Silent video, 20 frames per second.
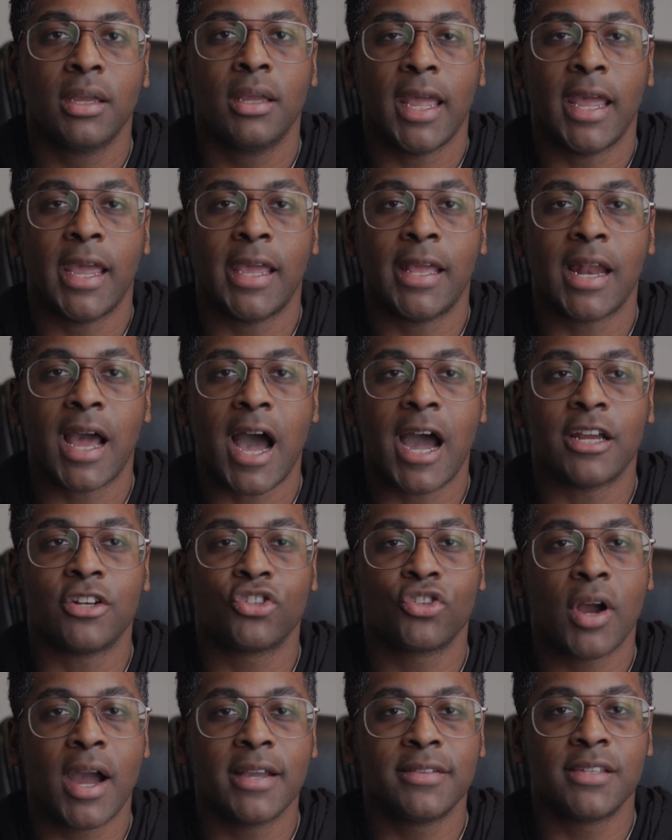And I
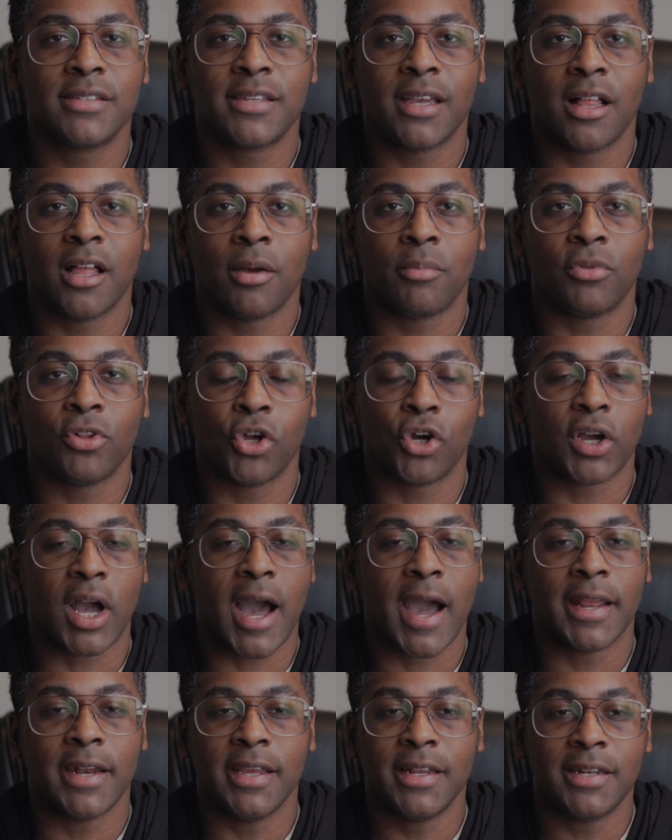tried to tell him, look,
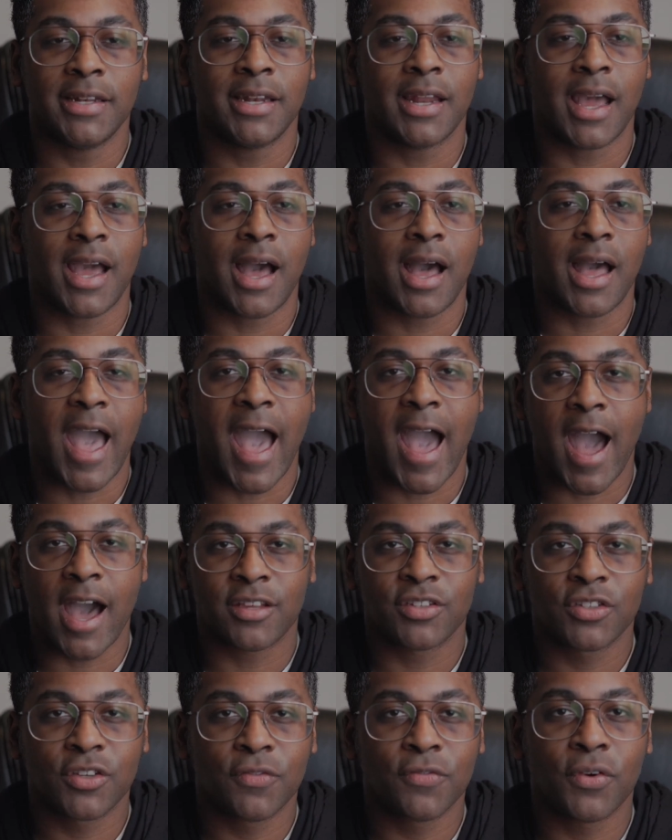I didn't
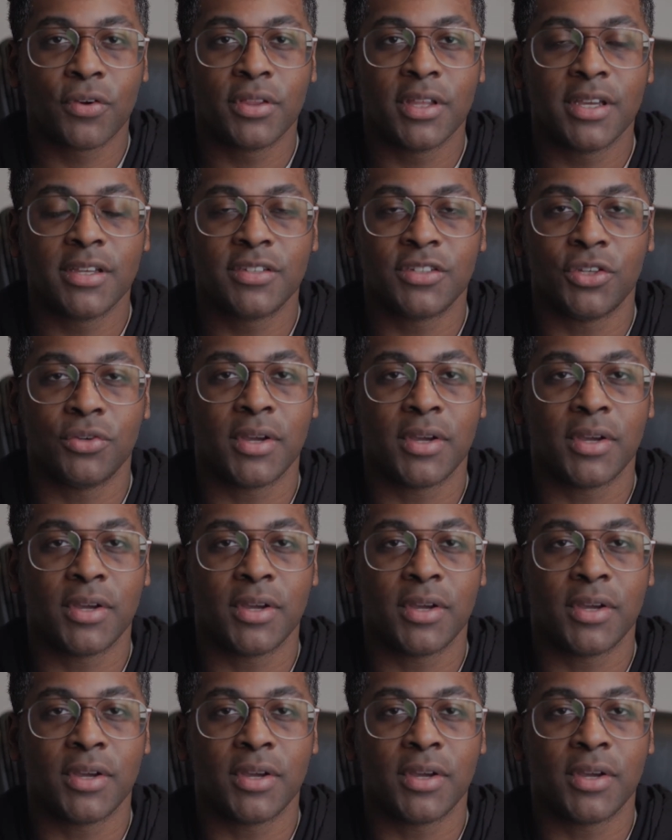ask for this.